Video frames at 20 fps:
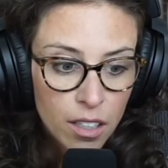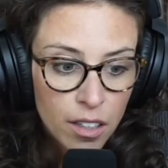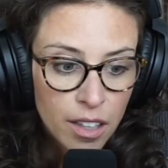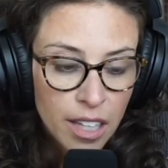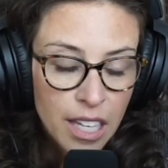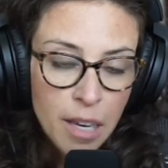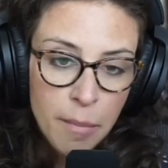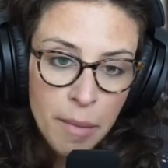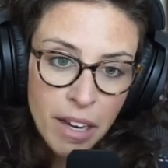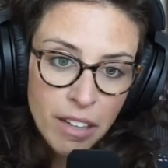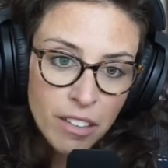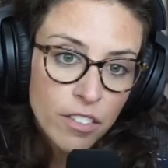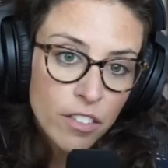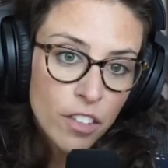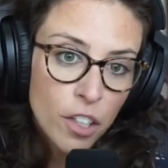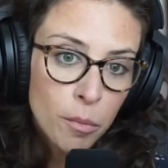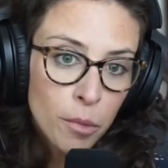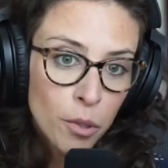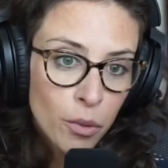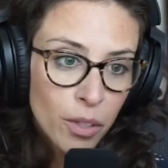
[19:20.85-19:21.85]
The amount of
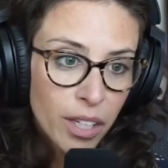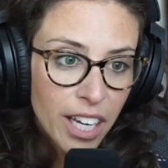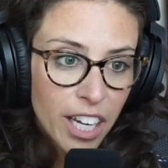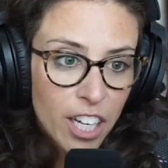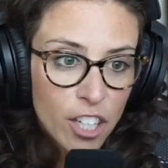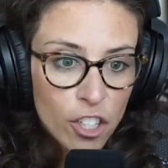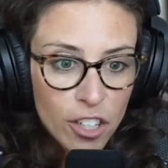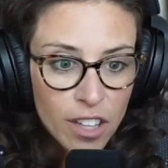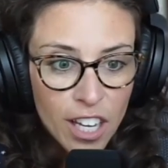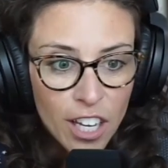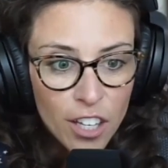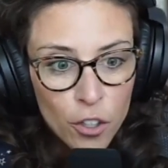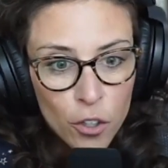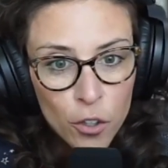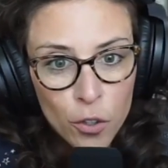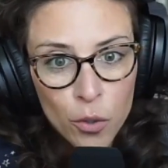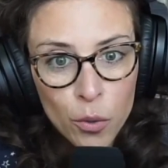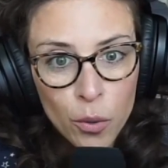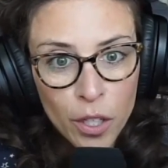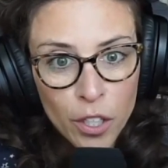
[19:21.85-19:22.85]
communication that
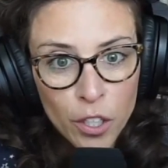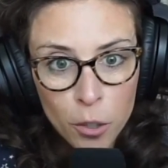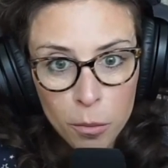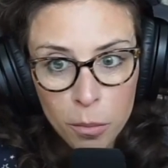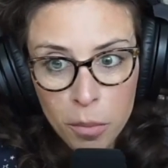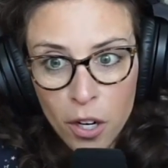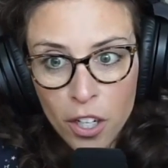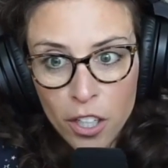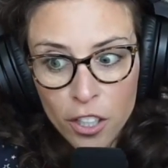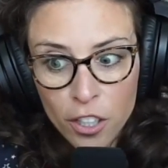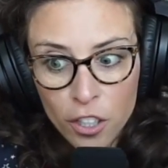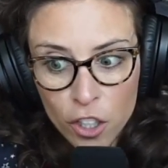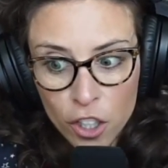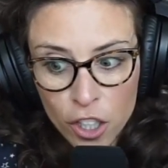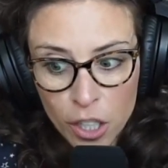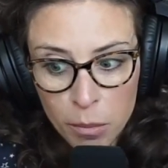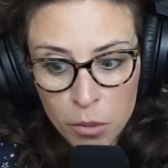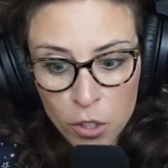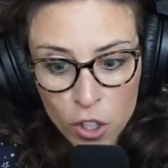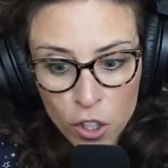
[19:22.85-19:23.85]
you and your
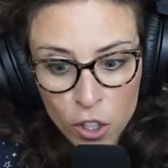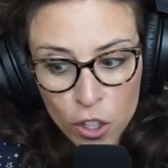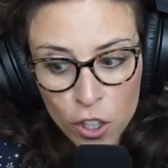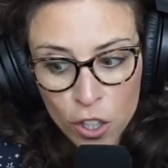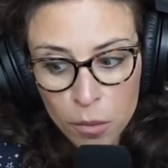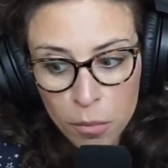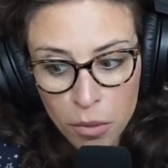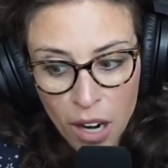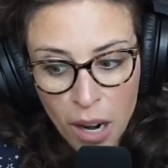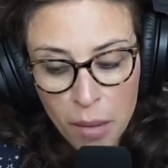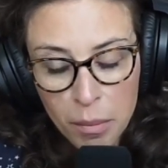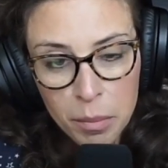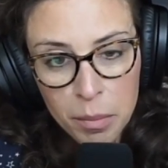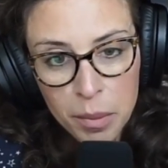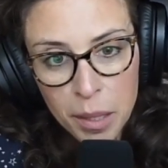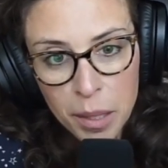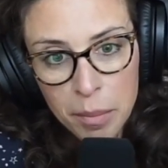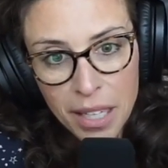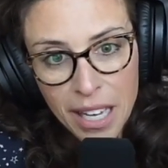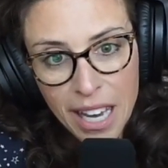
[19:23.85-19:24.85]
partnership should
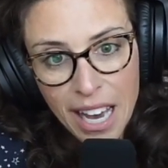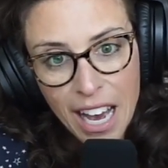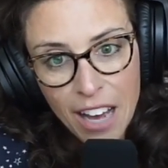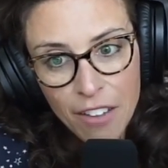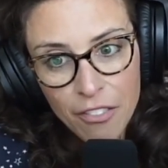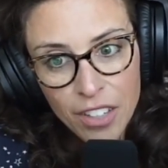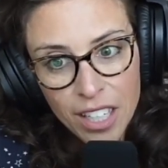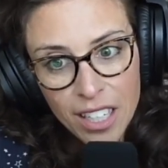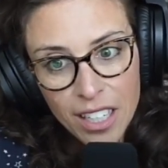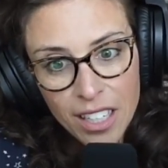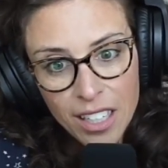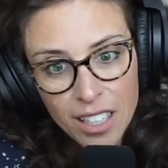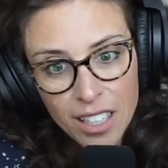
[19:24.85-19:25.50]
probably be having